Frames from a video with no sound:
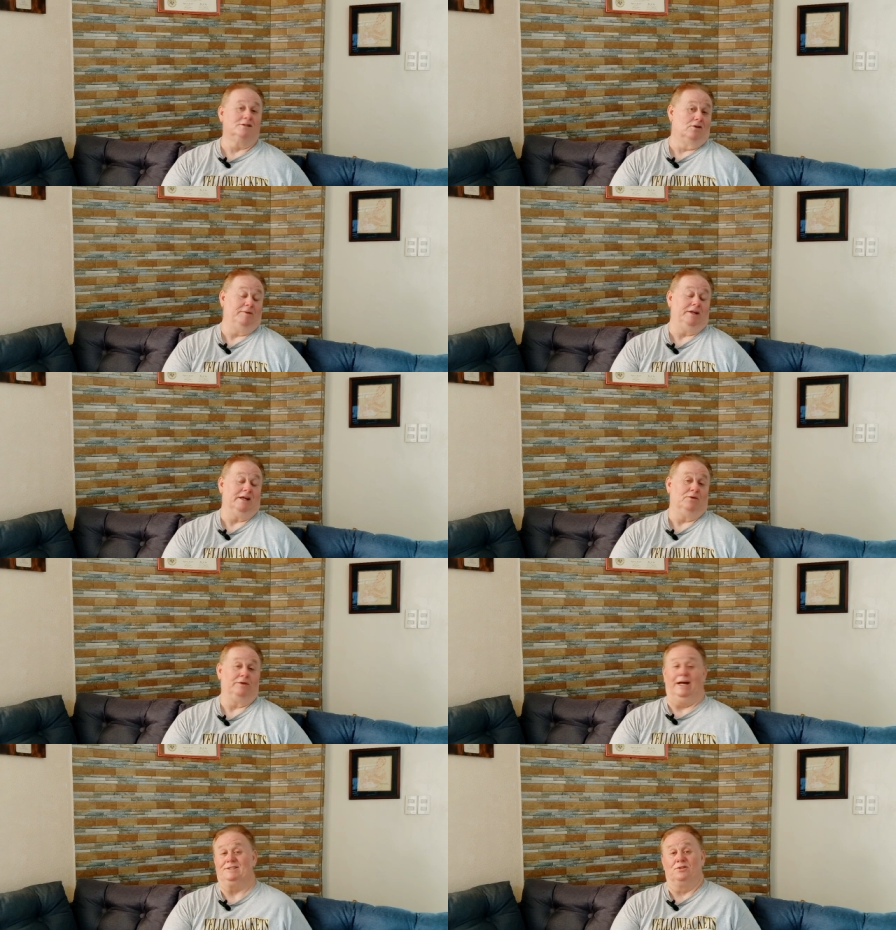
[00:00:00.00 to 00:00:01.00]
So, I mean,
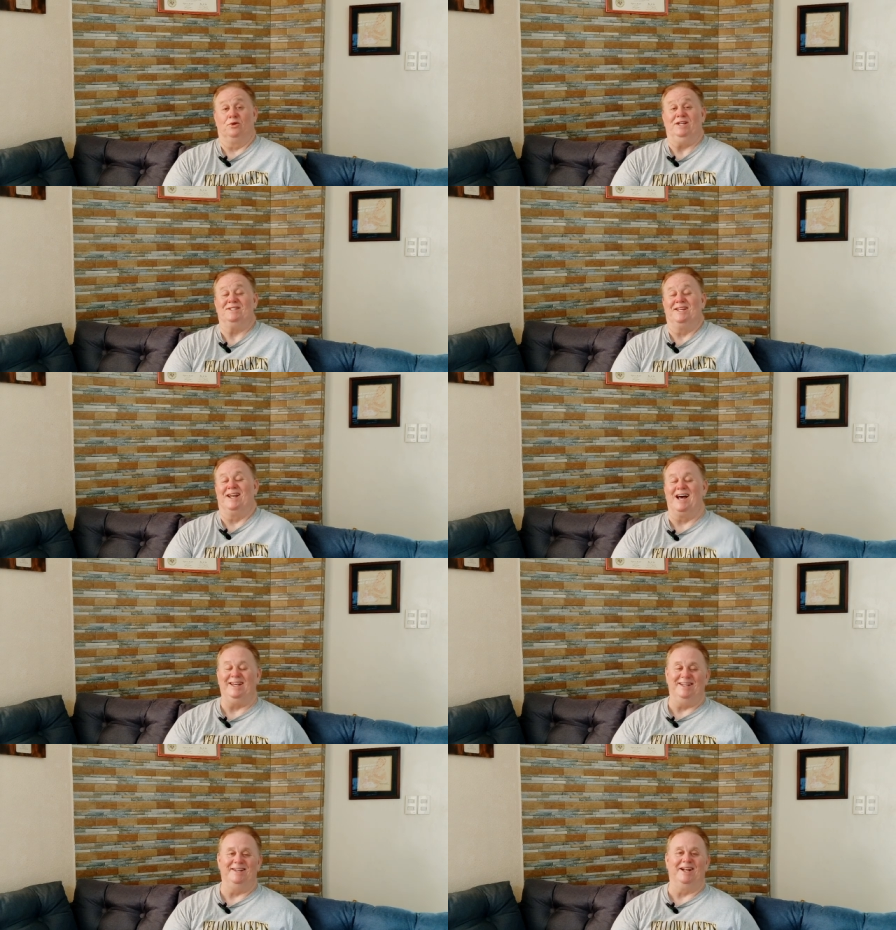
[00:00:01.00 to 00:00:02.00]
that's the reason that
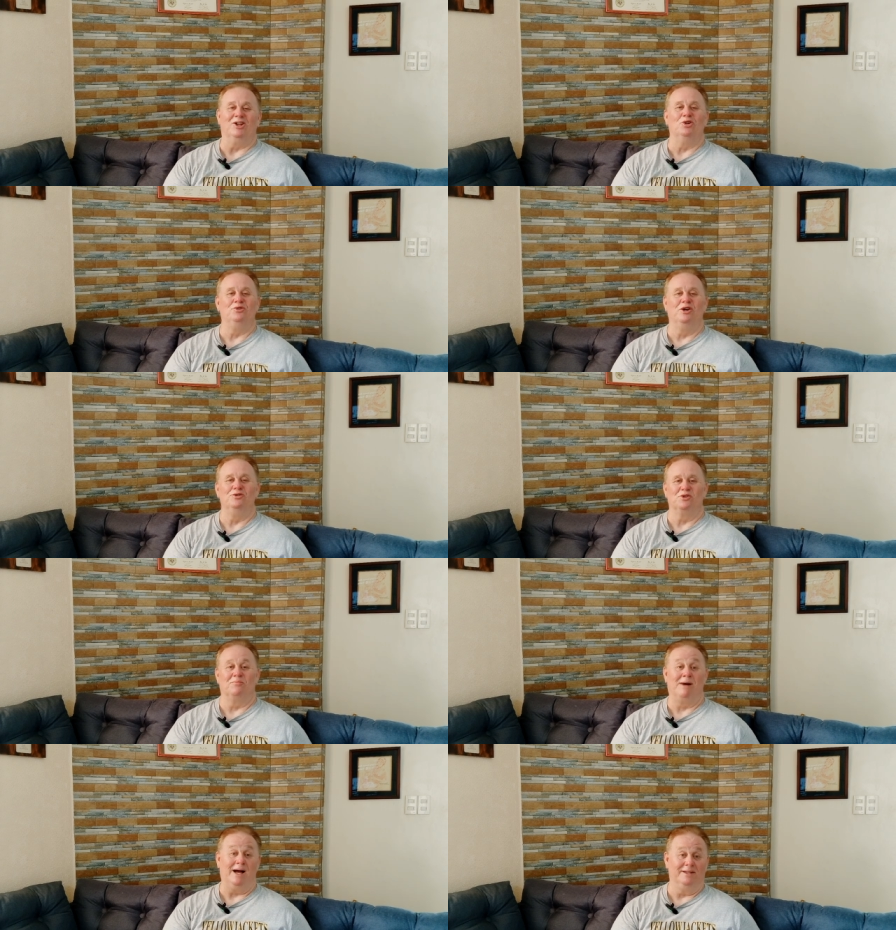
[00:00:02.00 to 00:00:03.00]
I didn't include those
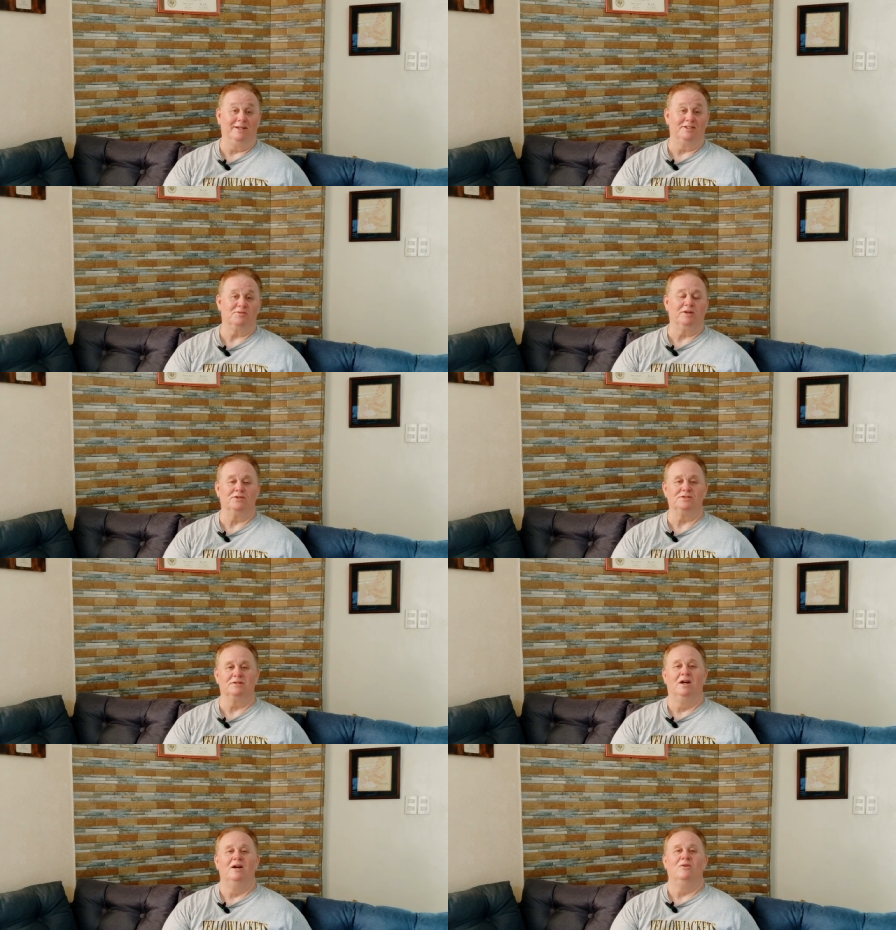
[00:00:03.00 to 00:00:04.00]
on my list,
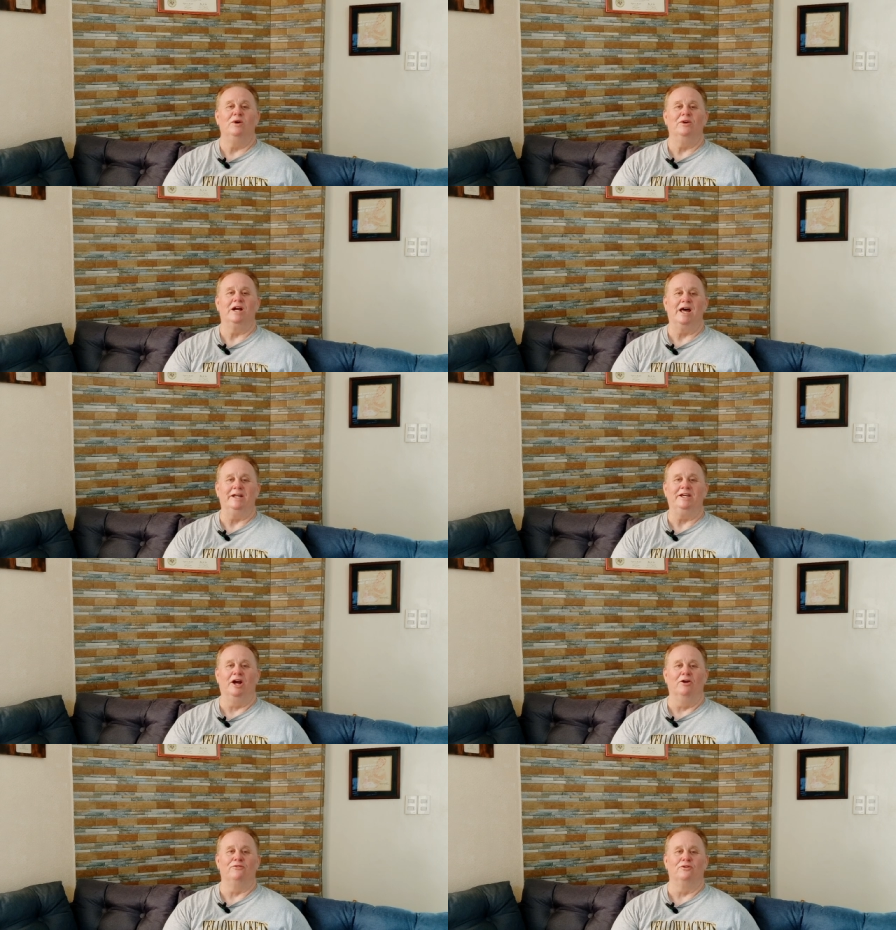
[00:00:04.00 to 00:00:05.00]
because we were kind of
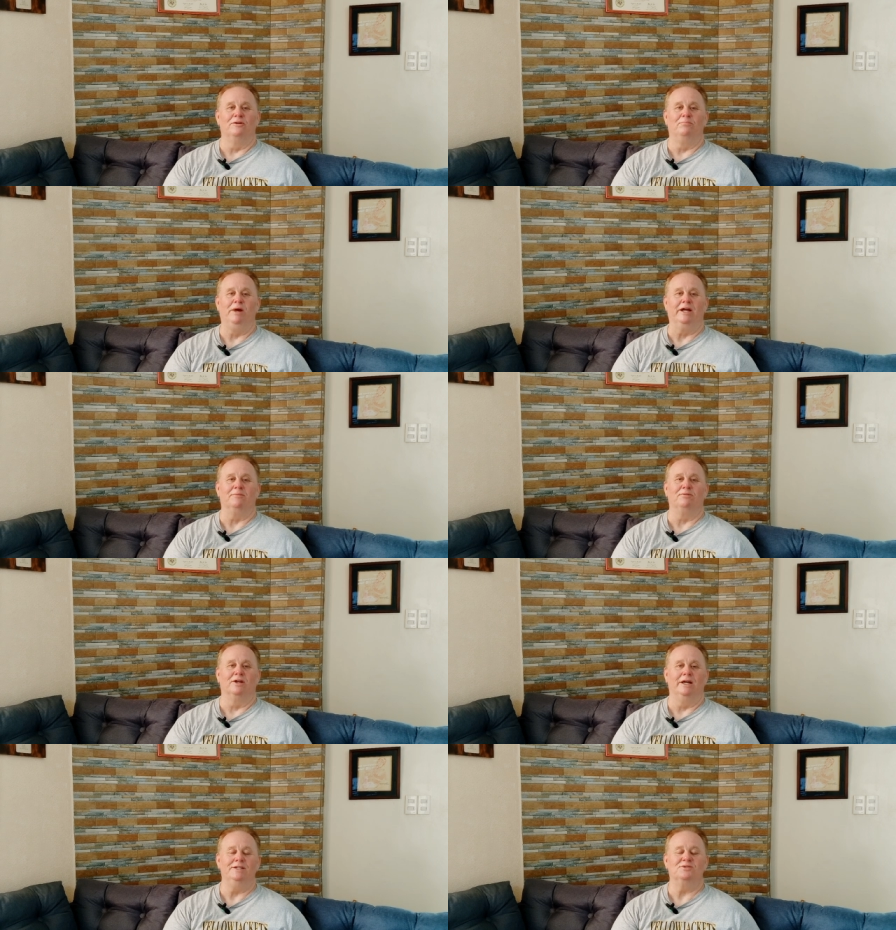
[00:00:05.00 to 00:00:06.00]
careful to pick a
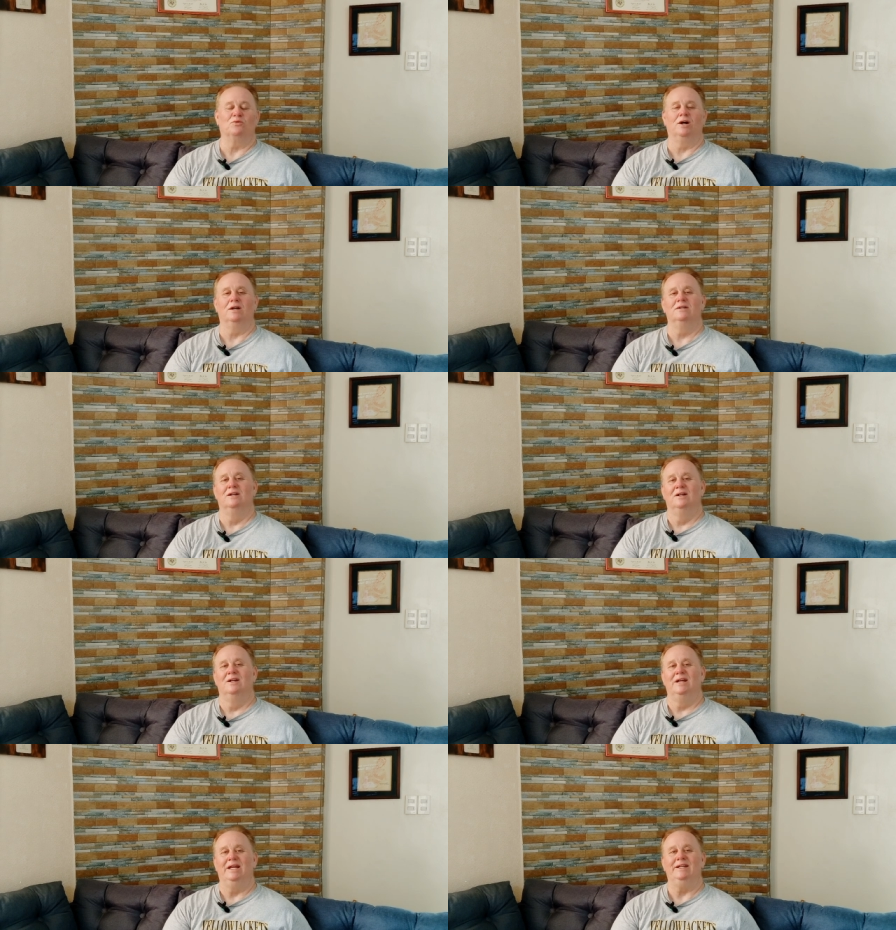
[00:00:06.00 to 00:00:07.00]
place where
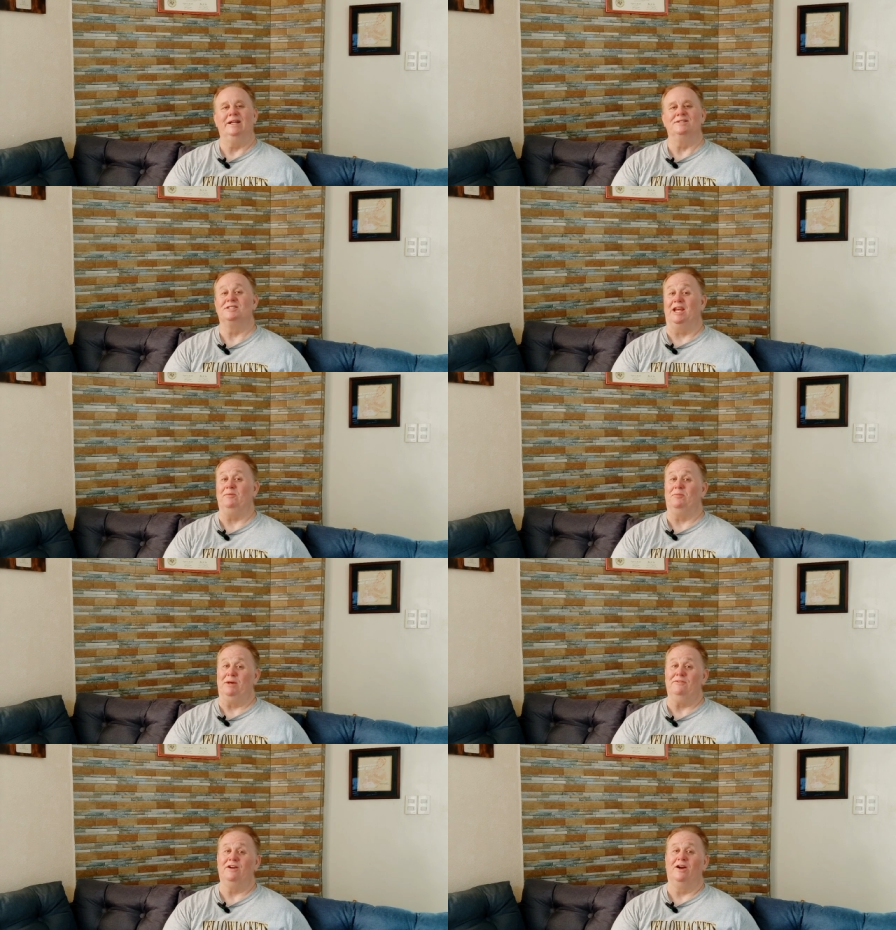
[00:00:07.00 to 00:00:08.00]
it didn't seem
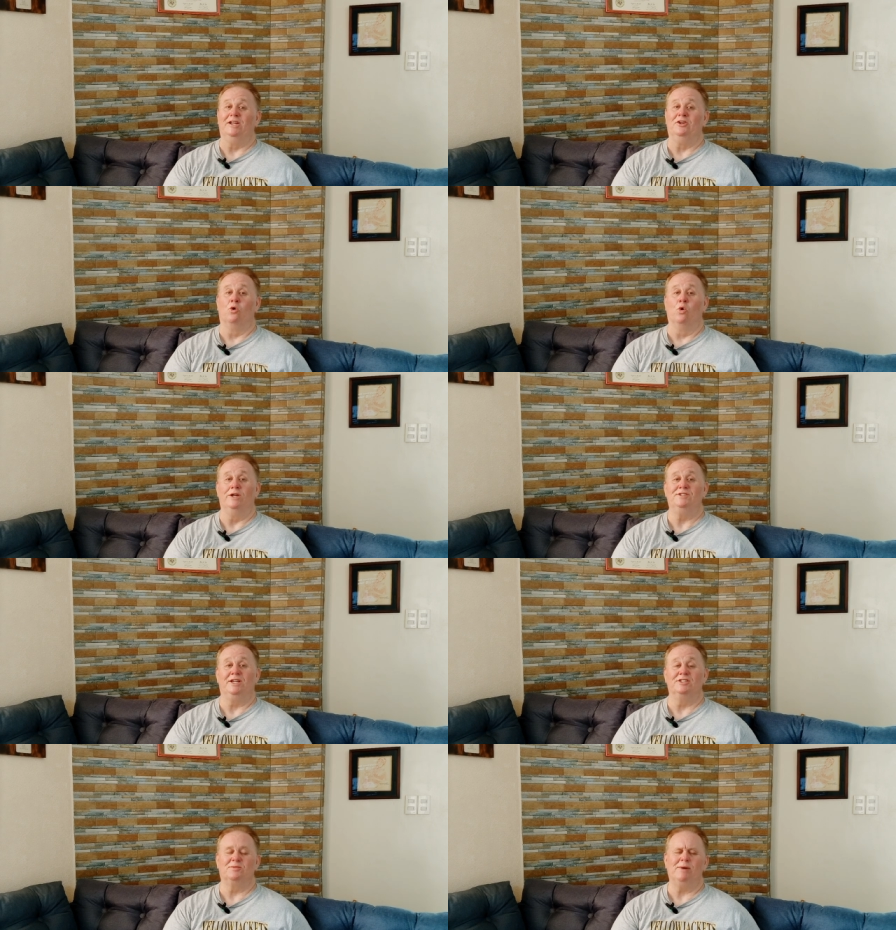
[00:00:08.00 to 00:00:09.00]
to be very
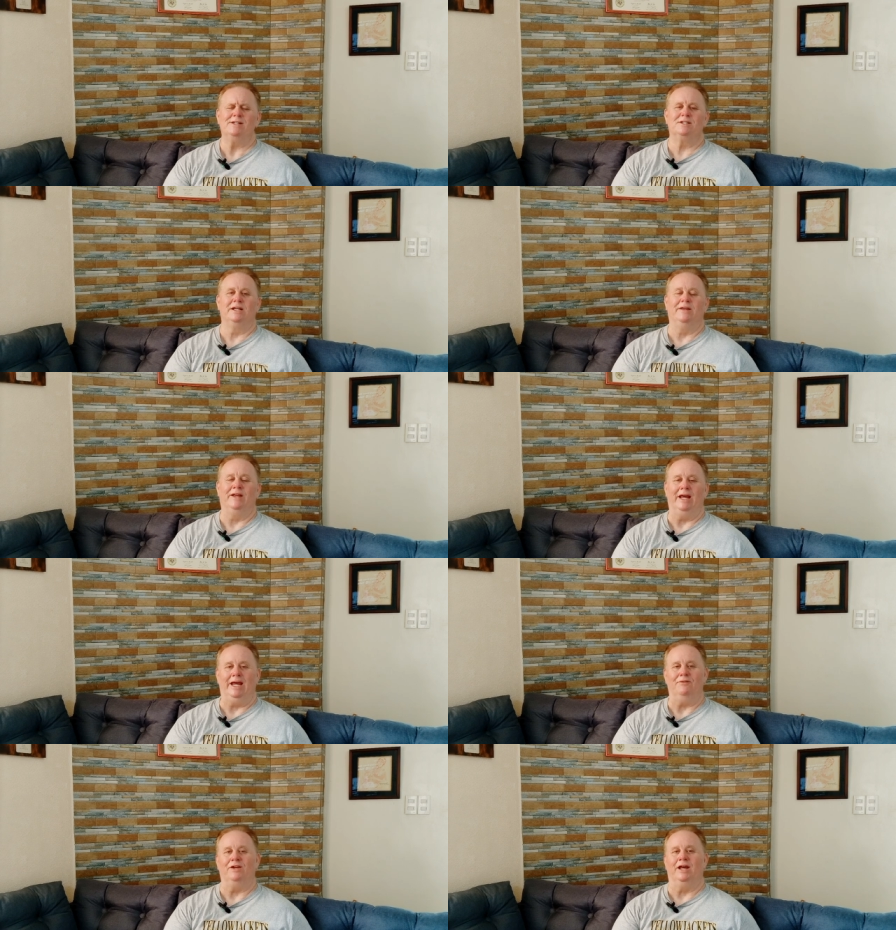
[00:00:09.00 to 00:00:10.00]
noisy, especially in the
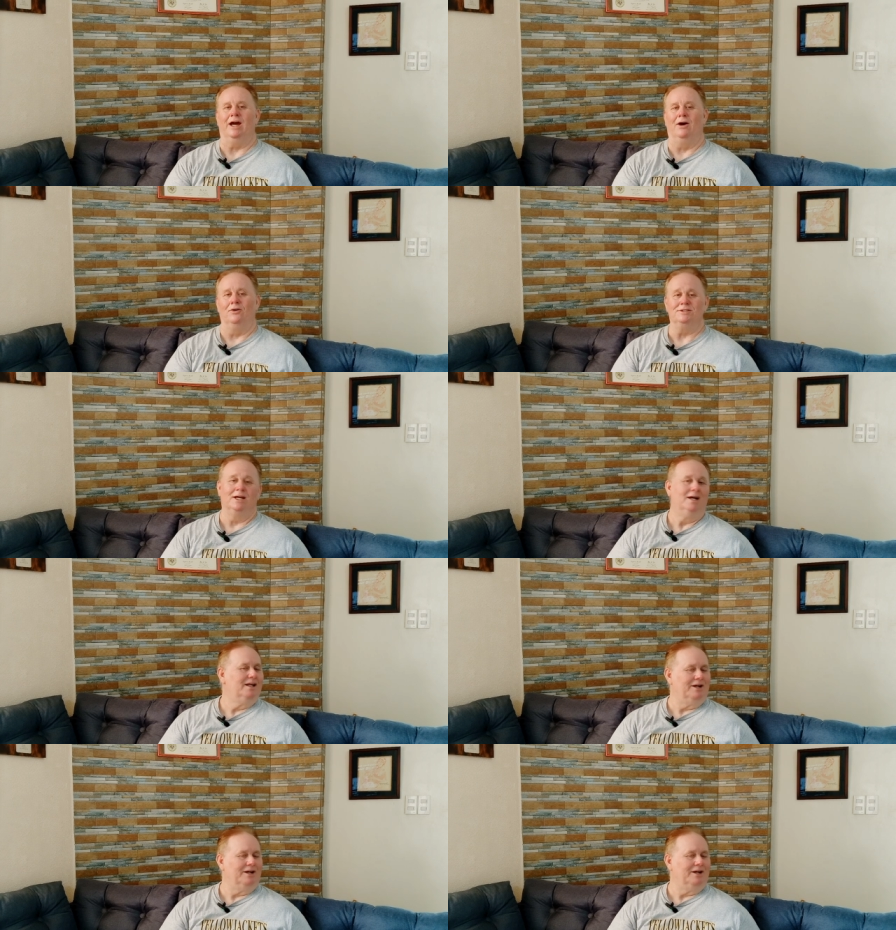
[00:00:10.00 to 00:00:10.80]
evening hours.